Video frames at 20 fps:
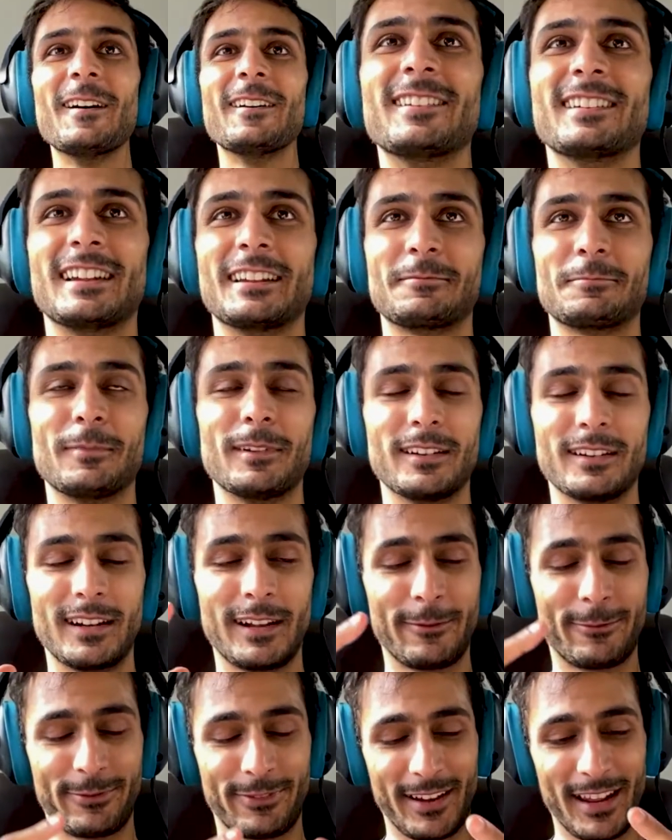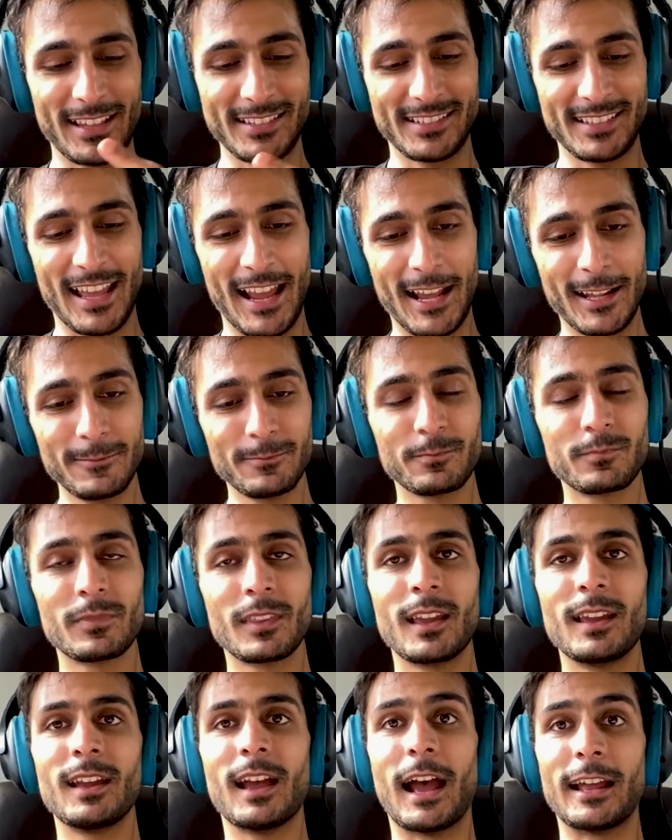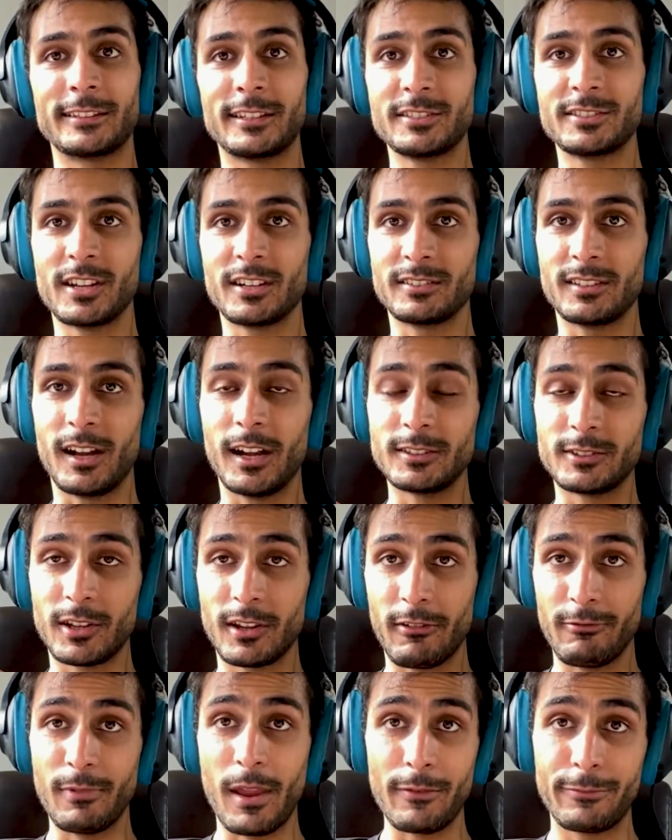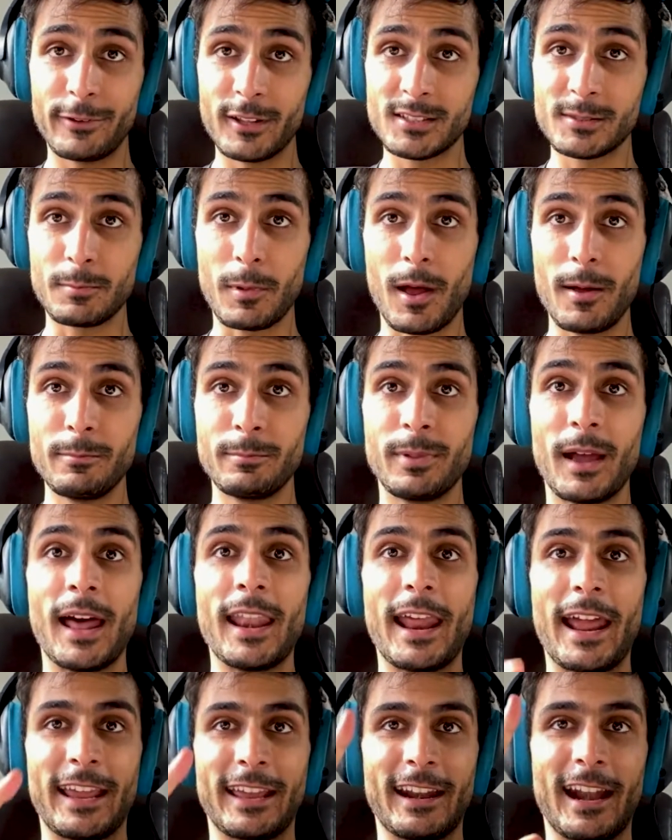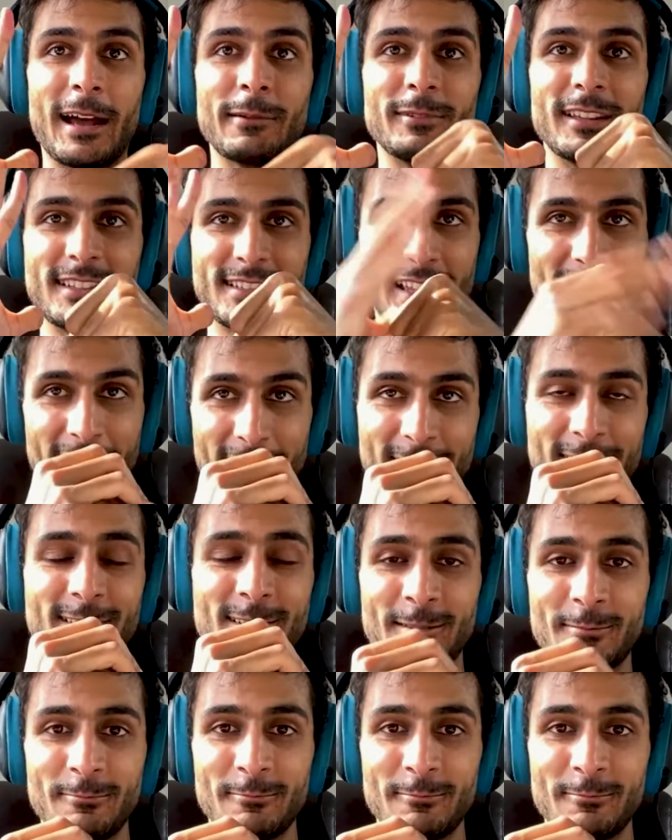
Let me rephrase that. A teacher tried to give me a fist bump and I grabbed his hand.